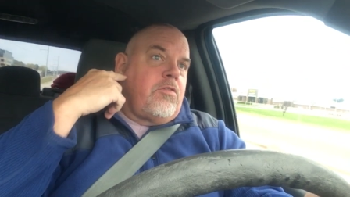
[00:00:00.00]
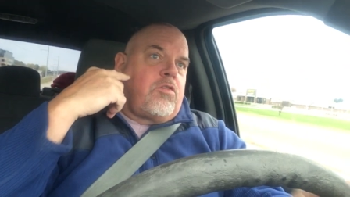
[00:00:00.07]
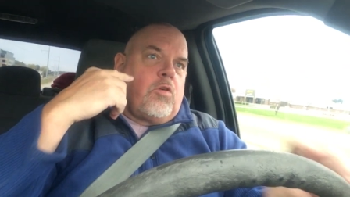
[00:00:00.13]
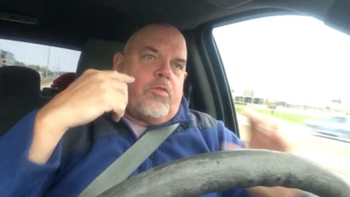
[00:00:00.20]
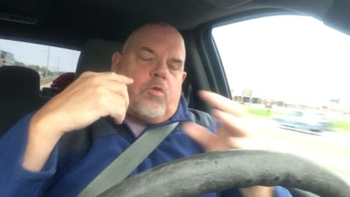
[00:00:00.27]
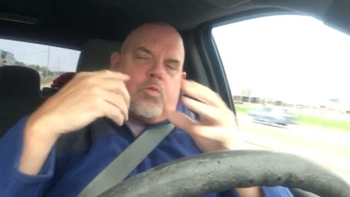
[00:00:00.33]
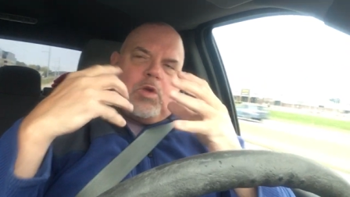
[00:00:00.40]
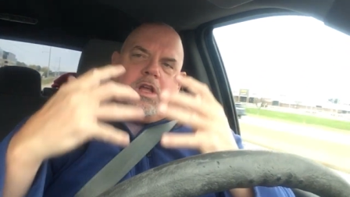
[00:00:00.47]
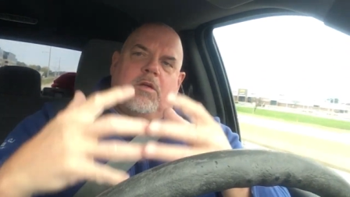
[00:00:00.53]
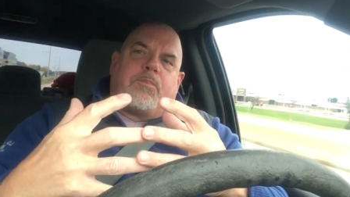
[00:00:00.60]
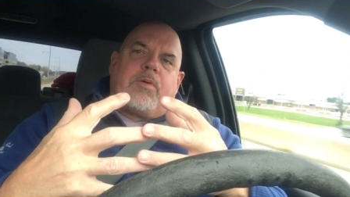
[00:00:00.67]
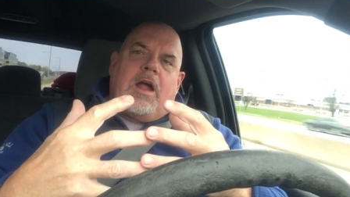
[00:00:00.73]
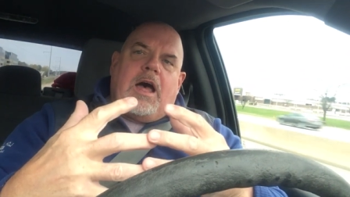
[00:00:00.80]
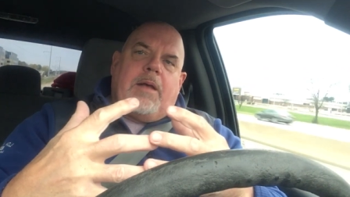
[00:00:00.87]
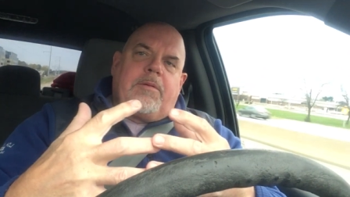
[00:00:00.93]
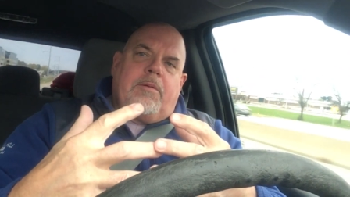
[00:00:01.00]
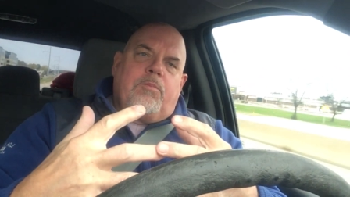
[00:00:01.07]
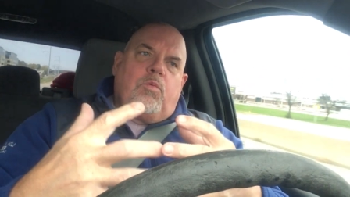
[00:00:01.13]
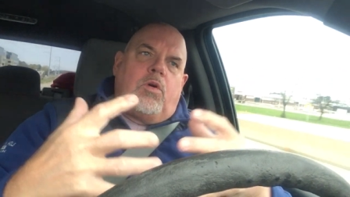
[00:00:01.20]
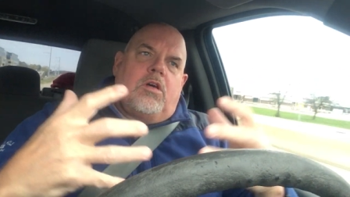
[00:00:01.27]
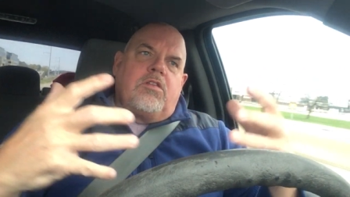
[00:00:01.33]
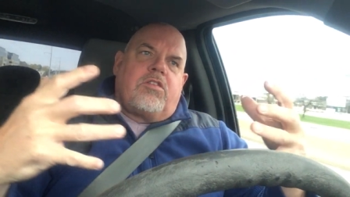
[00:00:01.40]
So the real
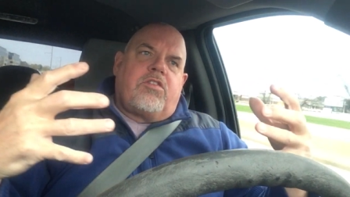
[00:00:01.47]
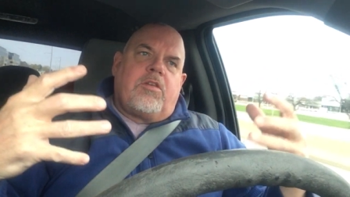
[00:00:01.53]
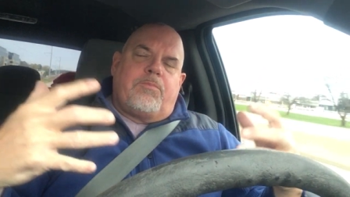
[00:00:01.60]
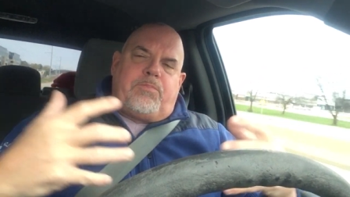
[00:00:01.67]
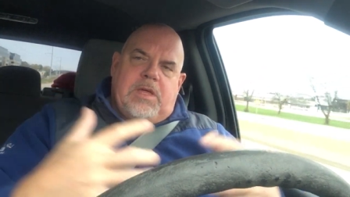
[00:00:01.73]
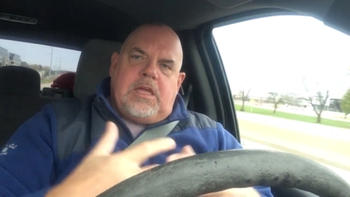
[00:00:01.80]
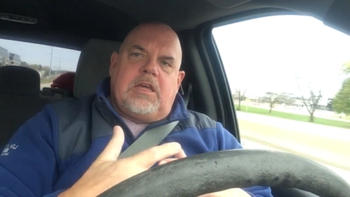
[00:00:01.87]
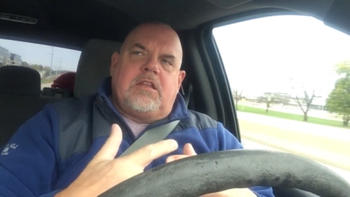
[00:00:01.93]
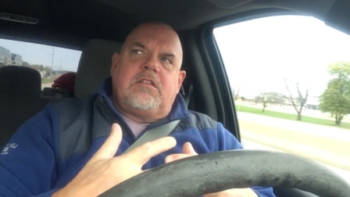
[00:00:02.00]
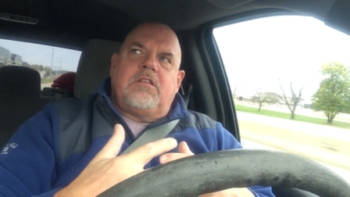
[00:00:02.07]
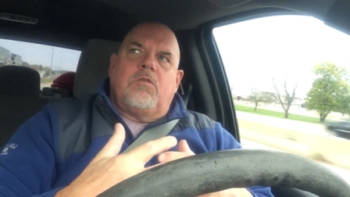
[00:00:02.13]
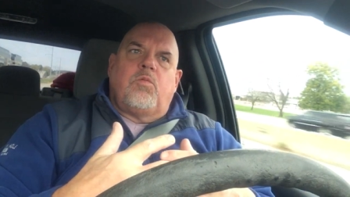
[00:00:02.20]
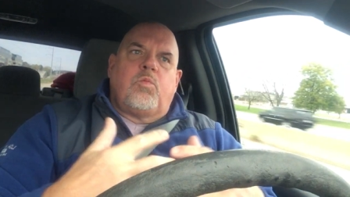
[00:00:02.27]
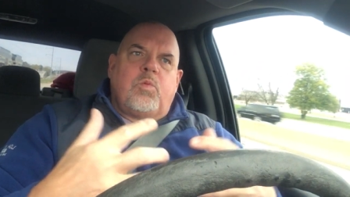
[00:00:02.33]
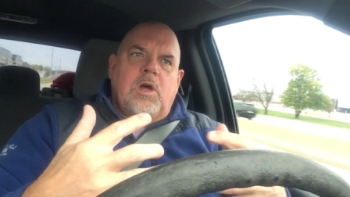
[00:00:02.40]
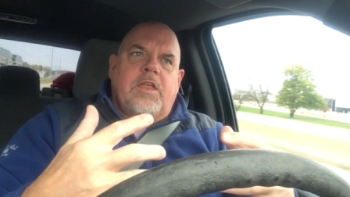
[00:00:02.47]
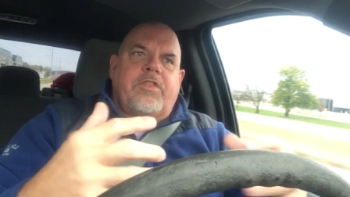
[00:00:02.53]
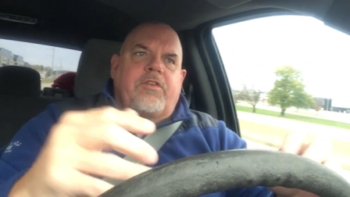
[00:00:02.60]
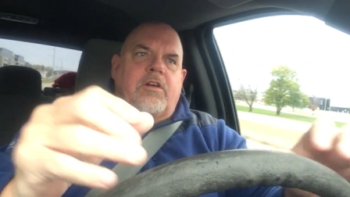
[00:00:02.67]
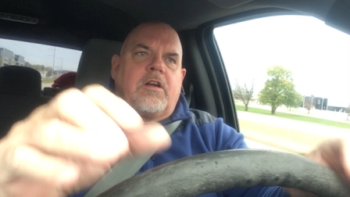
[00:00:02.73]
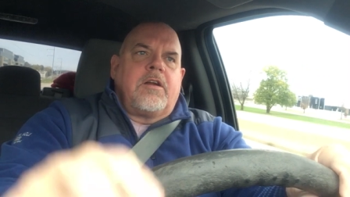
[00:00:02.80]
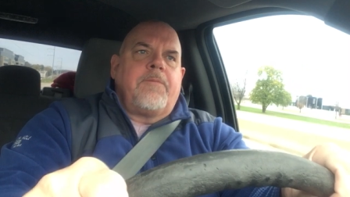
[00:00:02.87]
problem was the being
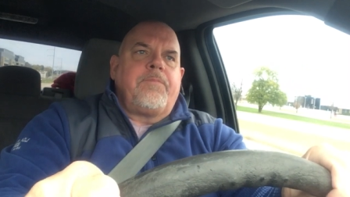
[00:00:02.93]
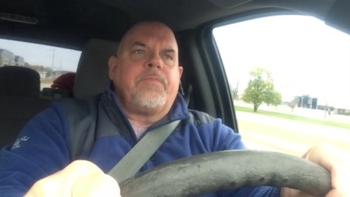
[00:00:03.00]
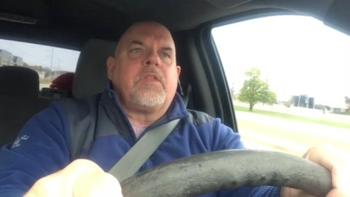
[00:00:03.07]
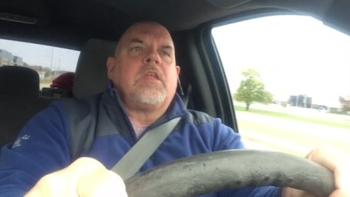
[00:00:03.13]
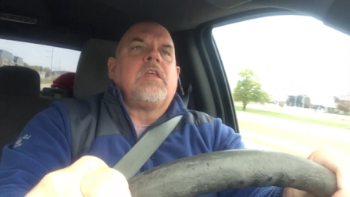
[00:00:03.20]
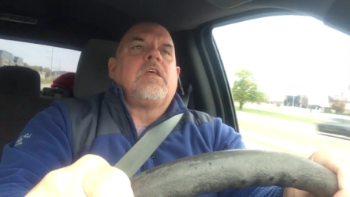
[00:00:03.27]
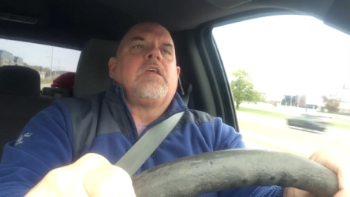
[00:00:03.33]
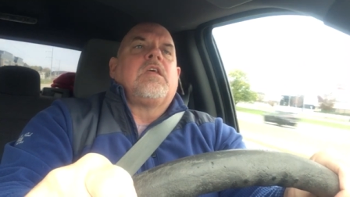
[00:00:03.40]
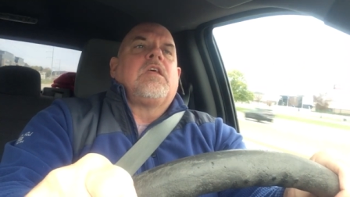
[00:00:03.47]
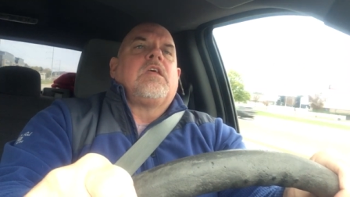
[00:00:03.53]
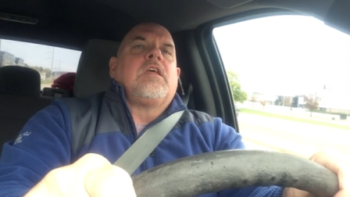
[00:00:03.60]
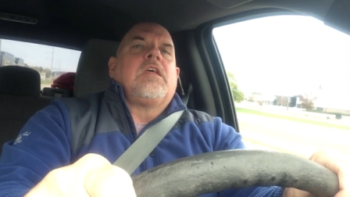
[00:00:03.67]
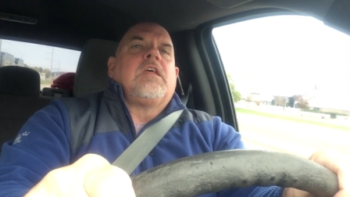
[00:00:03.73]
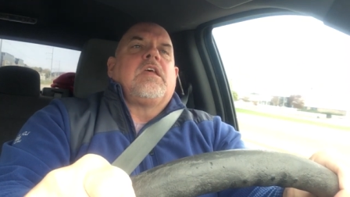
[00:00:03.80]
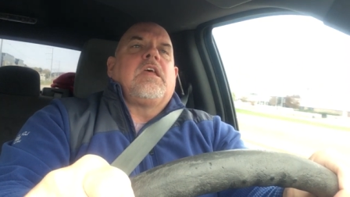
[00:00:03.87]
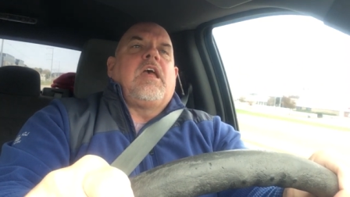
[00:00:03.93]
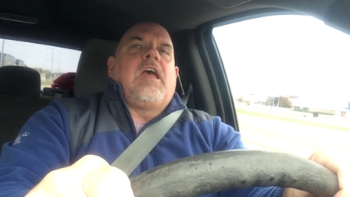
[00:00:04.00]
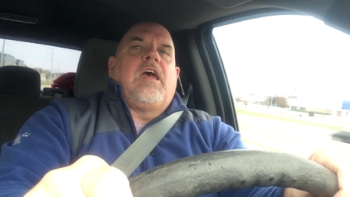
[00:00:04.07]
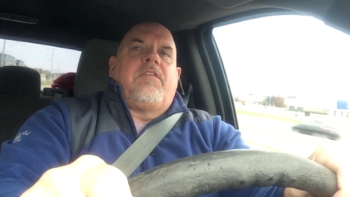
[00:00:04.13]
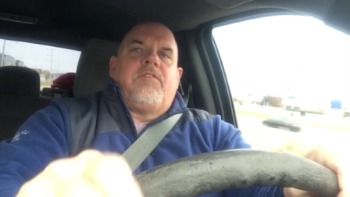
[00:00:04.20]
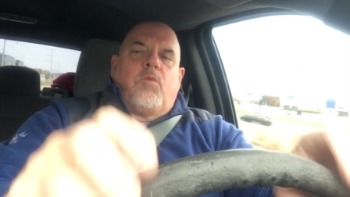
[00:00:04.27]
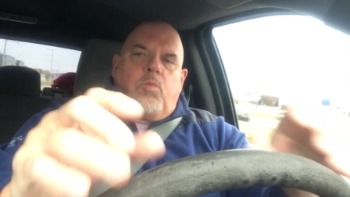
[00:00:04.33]
with her
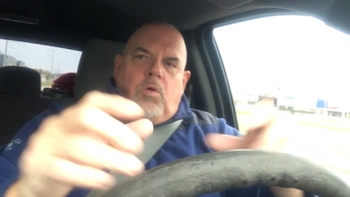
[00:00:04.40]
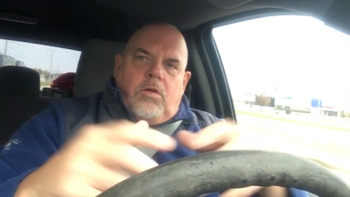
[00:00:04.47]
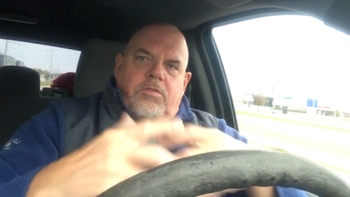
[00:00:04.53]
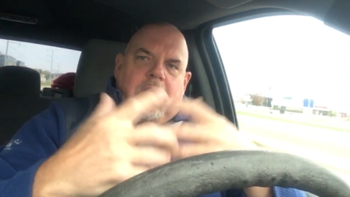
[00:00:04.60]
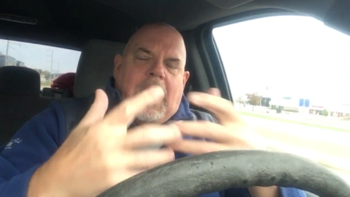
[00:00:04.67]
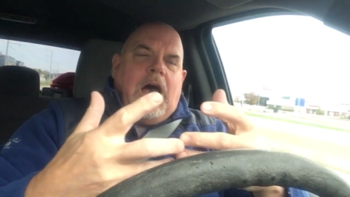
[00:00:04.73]
and the,